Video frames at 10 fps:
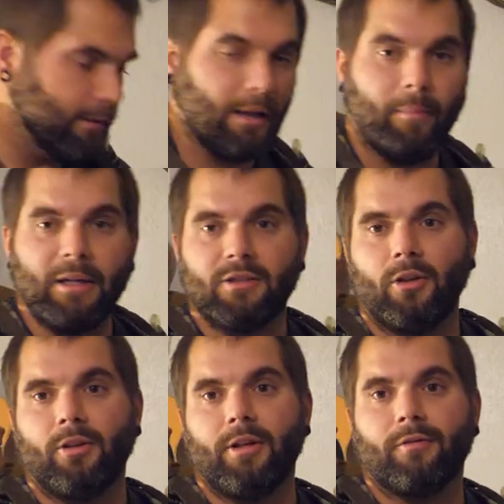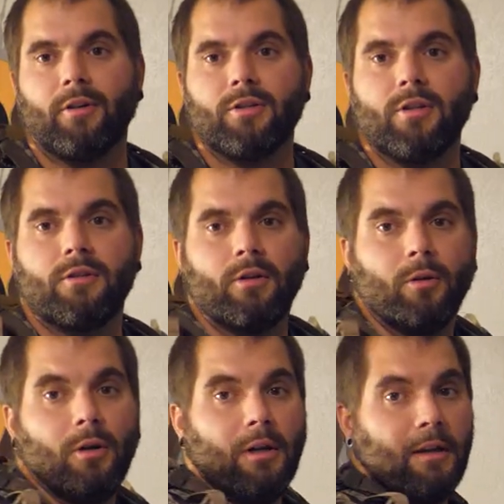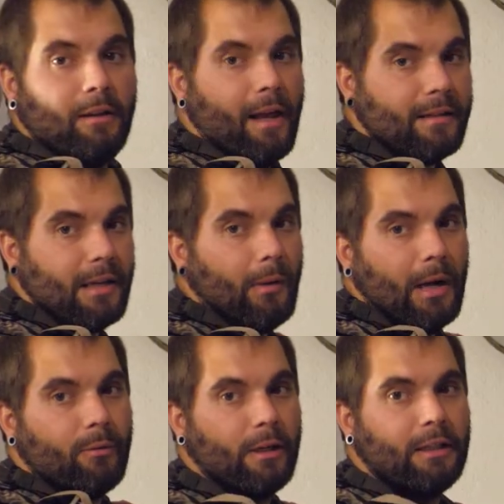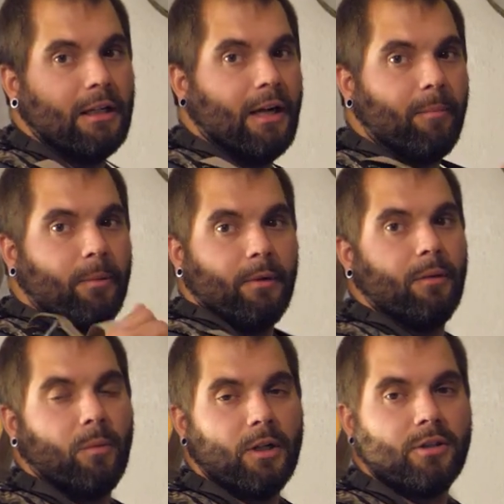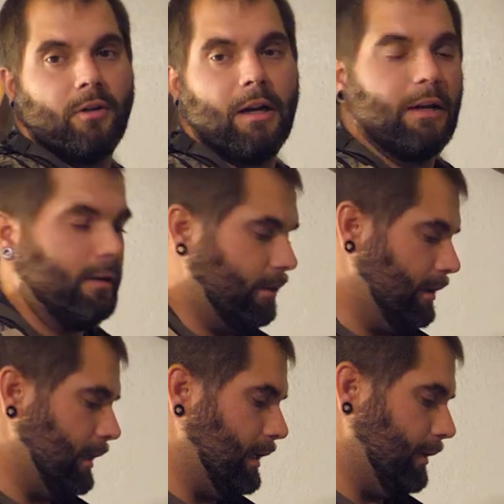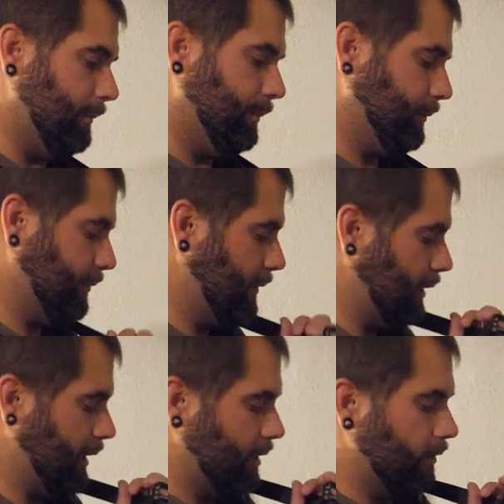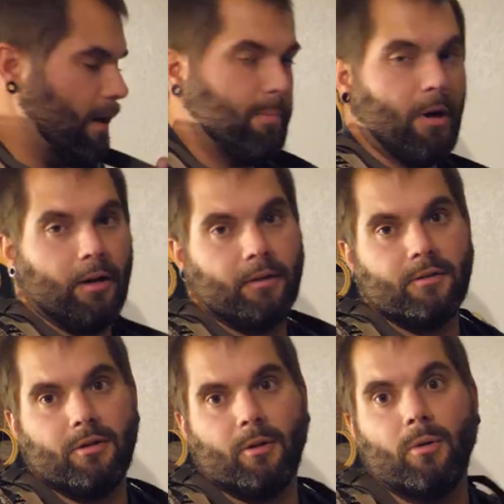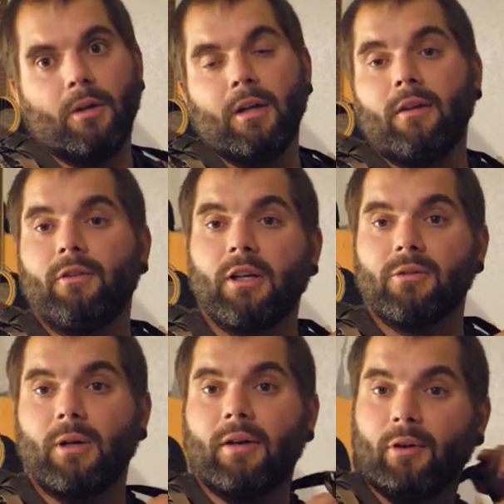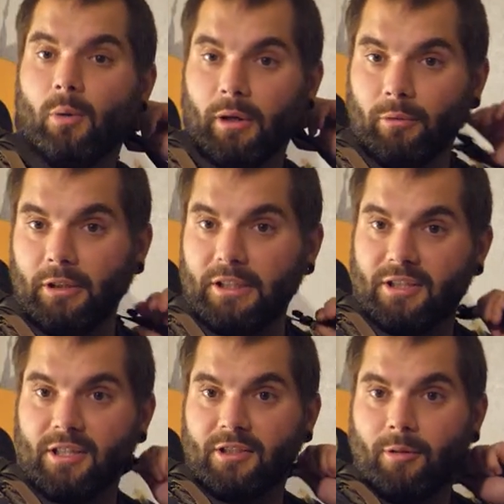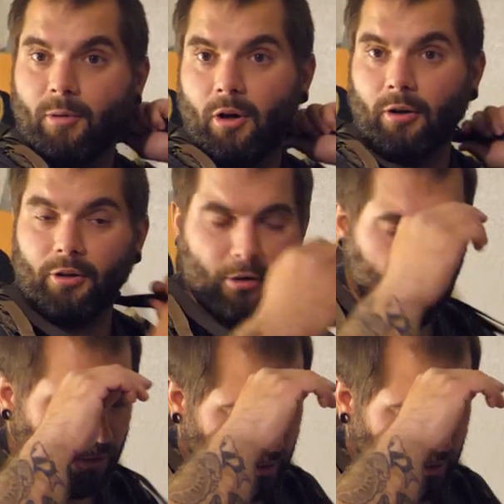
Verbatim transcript: that makes all the difference. So that's how I rigged it up, works great. Um, think it's a great product. So if you guys want to have a quick release system on your elk